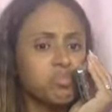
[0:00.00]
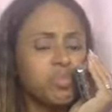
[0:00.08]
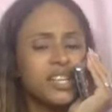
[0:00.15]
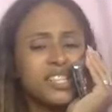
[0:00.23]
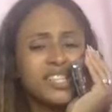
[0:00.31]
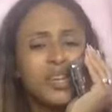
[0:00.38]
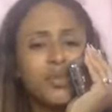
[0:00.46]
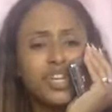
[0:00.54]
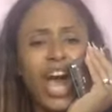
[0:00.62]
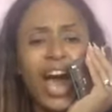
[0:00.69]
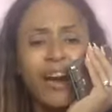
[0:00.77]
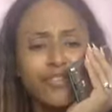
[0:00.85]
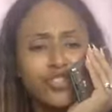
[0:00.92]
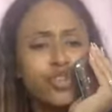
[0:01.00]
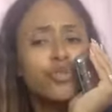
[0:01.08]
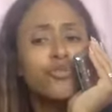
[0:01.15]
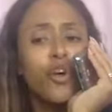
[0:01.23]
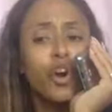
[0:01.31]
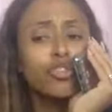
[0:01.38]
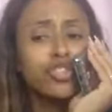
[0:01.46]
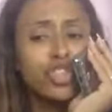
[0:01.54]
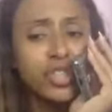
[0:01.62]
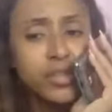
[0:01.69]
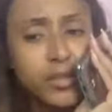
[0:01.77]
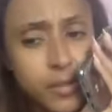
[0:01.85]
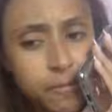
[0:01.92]
Because see, when you have two
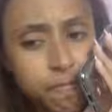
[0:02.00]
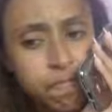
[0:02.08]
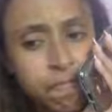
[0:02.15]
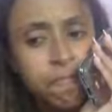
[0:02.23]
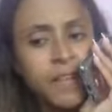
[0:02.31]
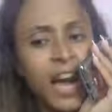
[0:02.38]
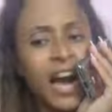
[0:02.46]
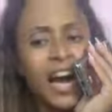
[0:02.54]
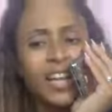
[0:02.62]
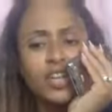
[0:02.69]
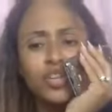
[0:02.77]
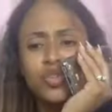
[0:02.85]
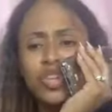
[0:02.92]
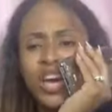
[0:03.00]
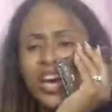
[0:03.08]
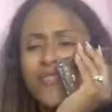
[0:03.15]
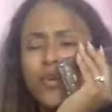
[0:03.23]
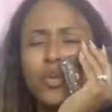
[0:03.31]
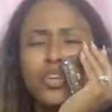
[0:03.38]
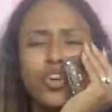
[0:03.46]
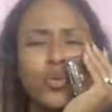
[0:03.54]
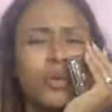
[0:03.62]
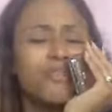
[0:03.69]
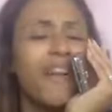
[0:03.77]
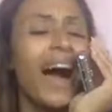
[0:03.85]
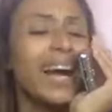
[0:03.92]
versions, hallelujah, even when you
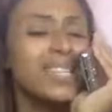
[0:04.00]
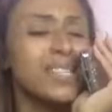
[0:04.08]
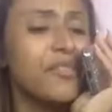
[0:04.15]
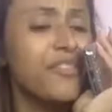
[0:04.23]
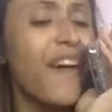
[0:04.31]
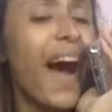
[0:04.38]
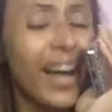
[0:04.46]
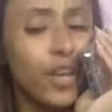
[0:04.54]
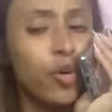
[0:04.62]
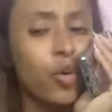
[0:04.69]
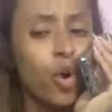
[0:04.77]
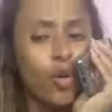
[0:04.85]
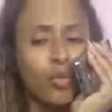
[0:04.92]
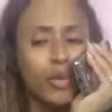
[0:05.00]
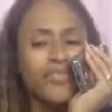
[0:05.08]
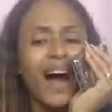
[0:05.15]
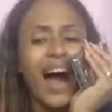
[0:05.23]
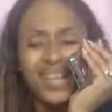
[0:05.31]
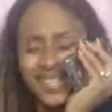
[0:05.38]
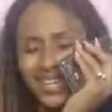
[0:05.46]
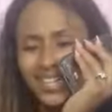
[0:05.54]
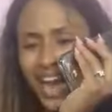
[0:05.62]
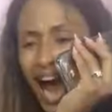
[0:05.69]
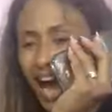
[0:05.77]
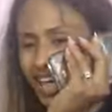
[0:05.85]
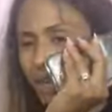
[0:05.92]
revise a file or revise a
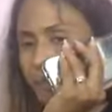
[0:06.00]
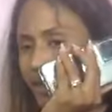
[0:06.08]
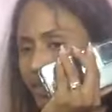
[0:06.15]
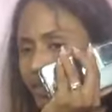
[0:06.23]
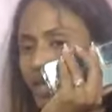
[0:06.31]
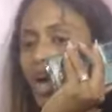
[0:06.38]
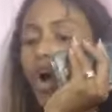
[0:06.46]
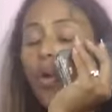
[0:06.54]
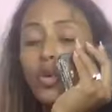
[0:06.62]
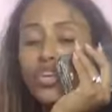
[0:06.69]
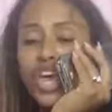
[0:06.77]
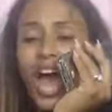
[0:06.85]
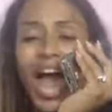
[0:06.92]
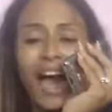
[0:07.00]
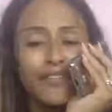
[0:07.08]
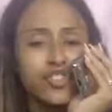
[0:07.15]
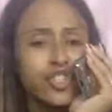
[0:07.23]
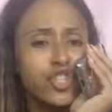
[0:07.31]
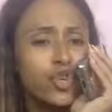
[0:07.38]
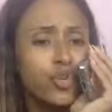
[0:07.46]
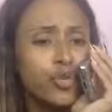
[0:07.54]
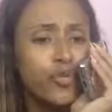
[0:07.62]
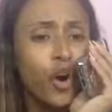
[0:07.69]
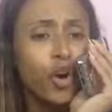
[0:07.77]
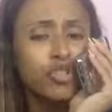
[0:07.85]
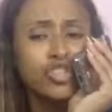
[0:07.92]
document, when you have two
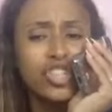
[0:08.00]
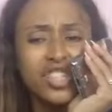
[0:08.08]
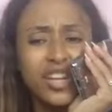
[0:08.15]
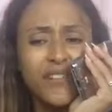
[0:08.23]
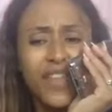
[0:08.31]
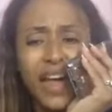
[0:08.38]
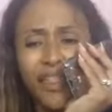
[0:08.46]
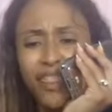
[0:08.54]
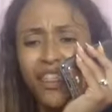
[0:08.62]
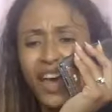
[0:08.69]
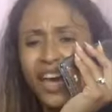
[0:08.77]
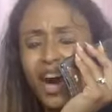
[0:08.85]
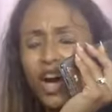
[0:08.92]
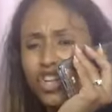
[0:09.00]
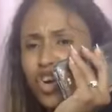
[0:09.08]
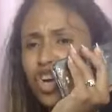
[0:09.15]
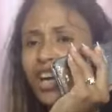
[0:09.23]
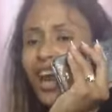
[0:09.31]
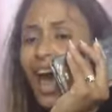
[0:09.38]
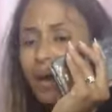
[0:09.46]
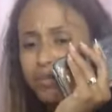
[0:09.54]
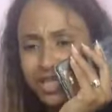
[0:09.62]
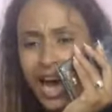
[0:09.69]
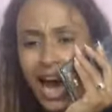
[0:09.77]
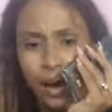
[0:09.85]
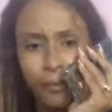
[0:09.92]
versions of that thing on your
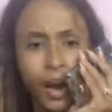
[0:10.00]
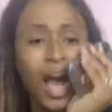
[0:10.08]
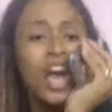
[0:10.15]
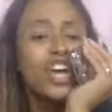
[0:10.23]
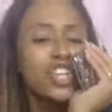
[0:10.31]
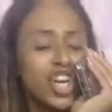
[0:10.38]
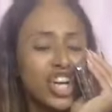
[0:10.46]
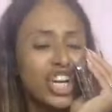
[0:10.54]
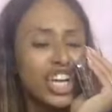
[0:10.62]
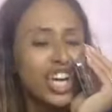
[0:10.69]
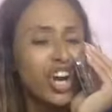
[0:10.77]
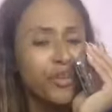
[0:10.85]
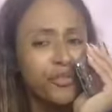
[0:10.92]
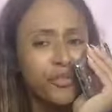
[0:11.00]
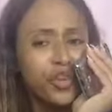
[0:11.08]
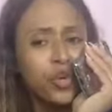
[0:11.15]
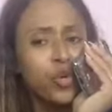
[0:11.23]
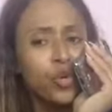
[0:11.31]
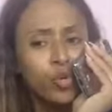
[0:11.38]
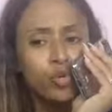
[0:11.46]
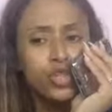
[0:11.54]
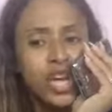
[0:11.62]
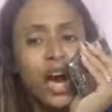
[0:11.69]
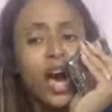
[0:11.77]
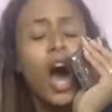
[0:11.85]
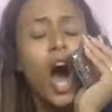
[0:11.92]
laptop, you get confused
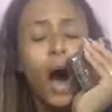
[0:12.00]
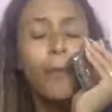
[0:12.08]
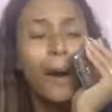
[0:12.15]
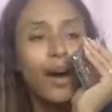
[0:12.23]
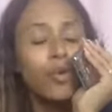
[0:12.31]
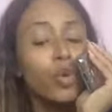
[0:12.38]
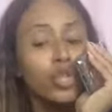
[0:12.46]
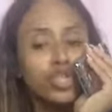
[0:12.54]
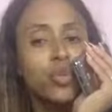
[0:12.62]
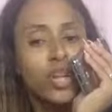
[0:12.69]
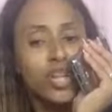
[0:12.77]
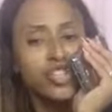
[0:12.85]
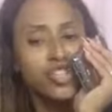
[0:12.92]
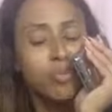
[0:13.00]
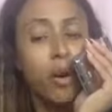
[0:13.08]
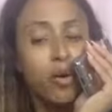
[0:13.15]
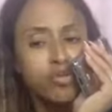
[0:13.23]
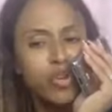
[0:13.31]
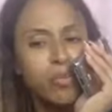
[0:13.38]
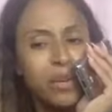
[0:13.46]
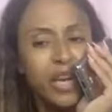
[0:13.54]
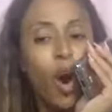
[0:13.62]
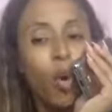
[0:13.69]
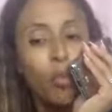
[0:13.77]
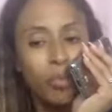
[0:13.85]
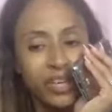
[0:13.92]
about which one is supposed to be
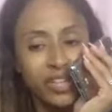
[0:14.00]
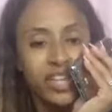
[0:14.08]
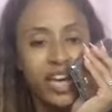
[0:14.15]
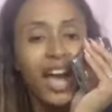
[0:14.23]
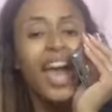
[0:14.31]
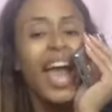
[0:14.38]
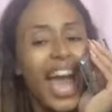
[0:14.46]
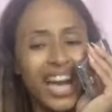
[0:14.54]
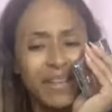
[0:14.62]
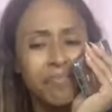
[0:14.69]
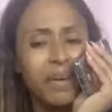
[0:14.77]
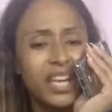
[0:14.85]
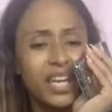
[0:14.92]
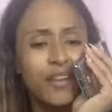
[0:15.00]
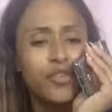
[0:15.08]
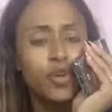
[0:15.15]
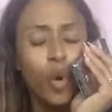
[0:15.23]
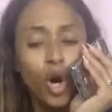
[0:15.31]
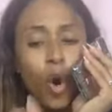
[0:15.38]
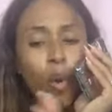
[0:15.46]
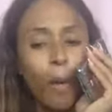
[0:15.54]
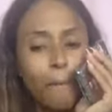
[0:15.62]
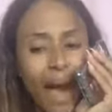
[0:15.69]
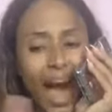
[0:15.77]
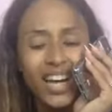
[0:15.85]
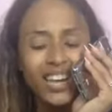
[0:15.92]
opened. And many of you are going
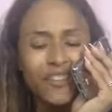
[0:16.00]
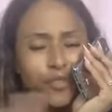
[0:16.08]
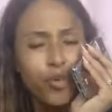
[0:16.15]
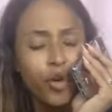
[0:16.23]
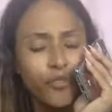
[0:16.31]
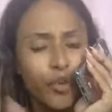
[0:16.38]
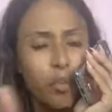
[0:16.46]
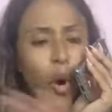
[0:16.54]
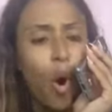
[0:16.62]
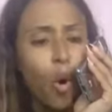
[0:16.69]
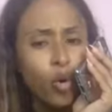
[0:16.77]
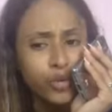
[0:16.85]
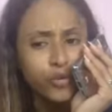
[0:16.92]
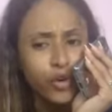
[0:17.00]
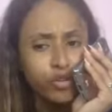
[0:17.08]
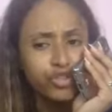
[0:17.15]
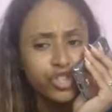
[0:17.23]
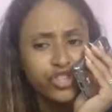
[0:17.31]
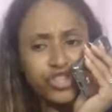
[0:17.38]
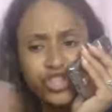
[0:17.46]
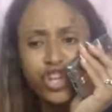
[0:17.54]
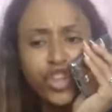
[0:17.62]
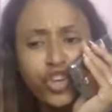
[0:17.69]
back and forth from old versions to the